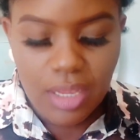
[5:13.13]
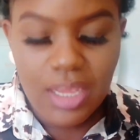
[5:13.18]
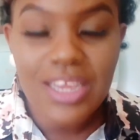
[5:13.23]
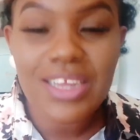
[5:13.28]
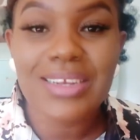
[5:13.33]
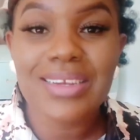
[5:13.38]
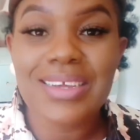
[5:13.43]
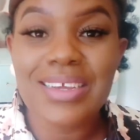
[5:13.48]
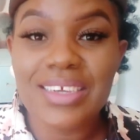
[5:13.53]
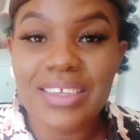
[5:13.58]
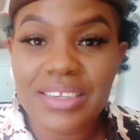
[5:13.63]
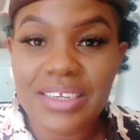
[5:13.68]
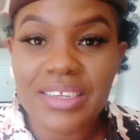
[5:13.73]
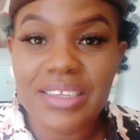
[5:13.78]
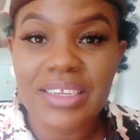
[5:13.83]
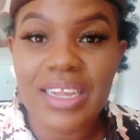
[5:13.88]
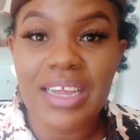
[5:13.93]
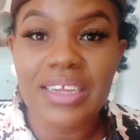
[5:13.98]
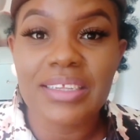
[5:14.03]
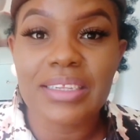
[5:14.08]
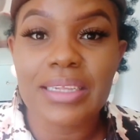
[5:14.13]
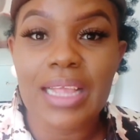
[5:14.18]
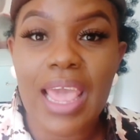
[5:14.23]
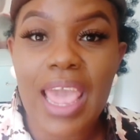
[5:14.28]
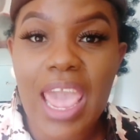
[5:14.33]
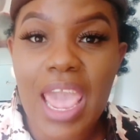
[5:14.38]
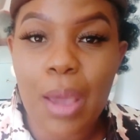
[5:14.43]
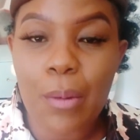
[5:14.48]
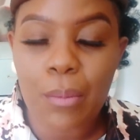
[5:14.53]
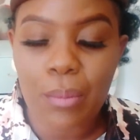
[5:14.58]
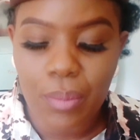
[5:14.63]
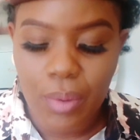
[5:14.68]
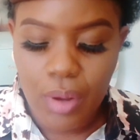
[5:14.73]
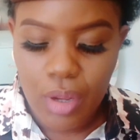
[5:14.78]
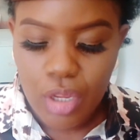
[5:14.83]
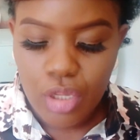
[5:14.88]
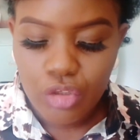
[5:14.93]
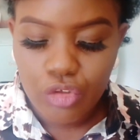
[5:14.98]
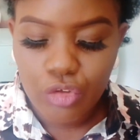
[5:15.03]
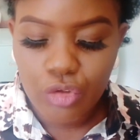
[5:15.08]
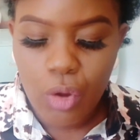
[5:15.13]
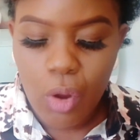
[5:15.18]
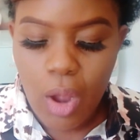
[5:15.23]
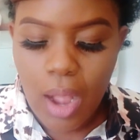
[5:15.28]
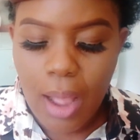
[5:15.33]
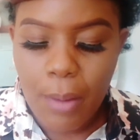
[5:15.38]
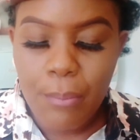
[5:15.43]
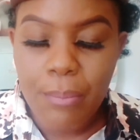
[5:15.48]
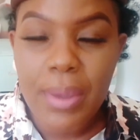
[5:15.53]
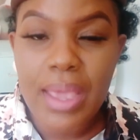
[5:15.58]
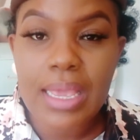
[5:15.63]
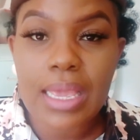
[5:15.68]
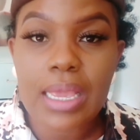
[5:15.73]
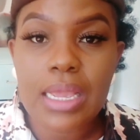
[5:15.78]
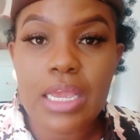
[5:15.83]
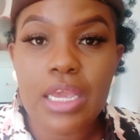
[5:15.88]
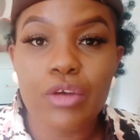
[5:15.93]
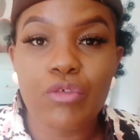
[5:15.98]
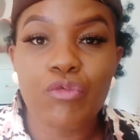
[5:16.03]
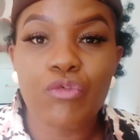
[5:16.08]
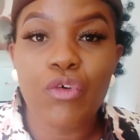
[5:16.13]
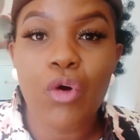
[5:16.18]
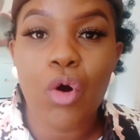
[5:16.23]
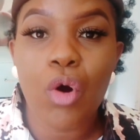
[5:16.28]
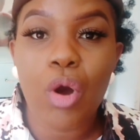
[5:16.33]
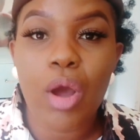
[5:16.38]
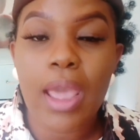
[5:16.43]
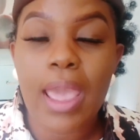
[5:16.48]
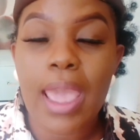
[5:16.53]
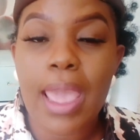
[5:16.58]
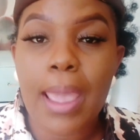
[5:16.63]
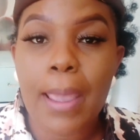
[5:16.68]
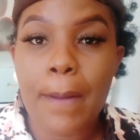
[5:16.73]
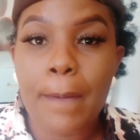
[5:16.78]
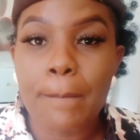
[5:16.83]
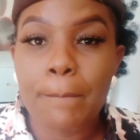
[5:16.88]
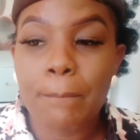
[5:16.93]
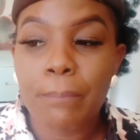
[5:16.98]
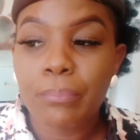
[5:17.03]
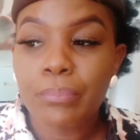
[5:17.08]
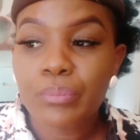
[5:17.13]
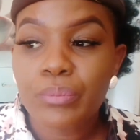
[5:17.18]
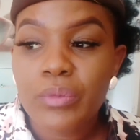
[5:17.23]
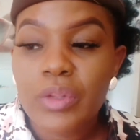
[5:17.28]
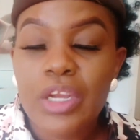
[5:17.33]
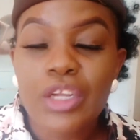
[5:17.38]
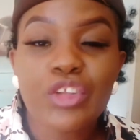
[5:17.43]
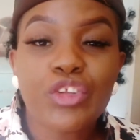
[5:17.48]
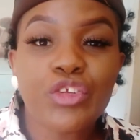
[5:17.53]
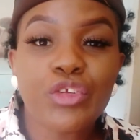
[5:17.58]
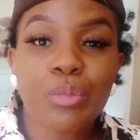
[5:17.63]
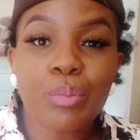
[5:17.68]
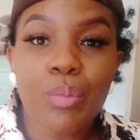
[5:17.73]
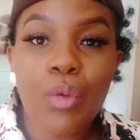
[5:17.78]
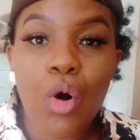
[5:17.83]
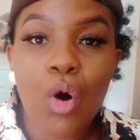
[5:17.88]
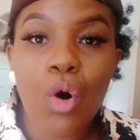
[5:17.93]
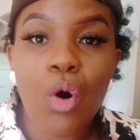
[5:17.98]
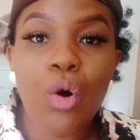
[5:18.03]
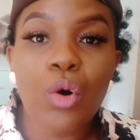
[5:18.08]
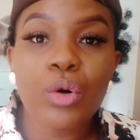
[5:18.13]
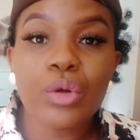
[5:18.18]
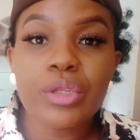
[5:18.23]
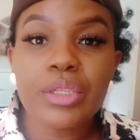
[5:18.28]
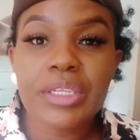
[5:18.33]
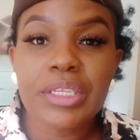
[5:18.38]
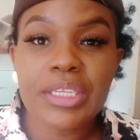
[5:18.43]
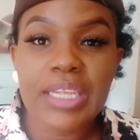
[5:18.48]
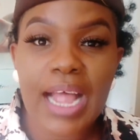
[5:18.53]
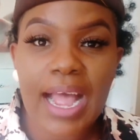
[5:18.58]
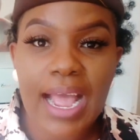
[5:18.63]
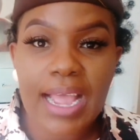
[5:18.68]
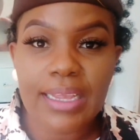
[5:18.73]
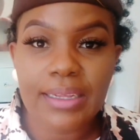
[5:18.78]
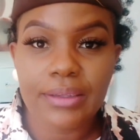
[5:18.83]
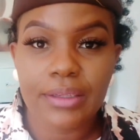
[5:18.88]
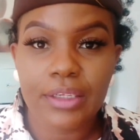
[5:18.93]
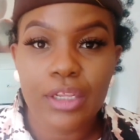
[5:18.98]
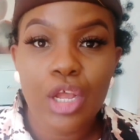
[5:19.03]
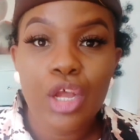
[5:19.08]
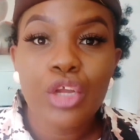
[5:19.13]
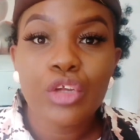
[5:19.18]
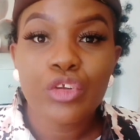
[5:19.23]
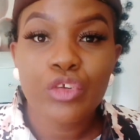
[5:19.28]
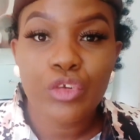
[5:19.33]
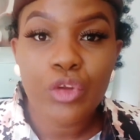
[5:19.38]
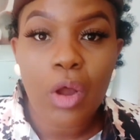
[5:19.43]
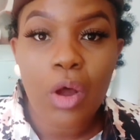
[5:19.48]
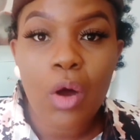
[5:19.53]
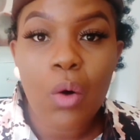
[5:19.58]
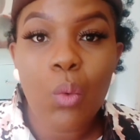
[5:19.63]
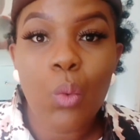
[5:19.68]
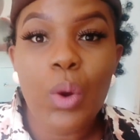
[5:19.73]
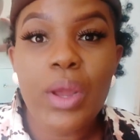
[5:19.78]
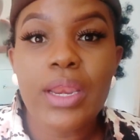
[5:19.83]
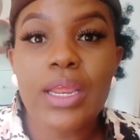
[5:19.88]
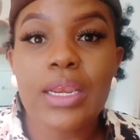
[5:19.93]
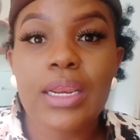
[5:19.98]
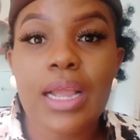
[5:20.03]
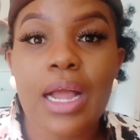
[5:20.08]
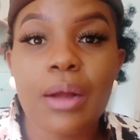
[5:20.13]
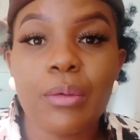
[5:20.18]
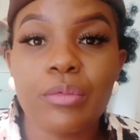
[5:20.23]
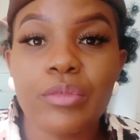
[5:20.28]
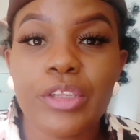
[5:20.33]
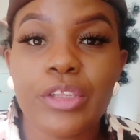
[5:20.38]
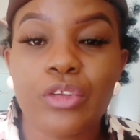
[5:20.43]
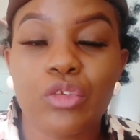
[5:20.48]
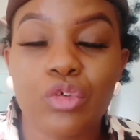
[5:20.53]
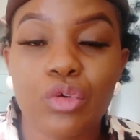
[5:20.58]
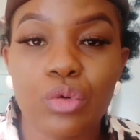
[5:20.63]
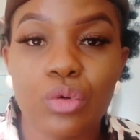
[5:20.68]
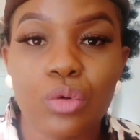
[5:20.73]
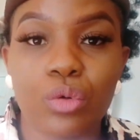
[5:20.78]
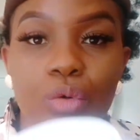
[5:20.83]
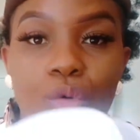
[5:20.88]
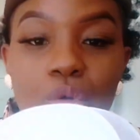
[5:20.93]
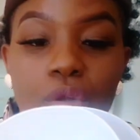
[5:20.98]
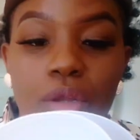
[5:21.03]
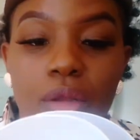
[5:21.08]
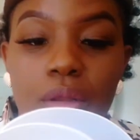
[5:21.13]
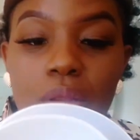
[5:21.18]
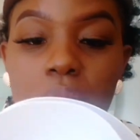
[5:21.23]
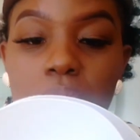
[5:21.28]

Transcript: It is a size M, so I'm making it for a small size. So when it comes to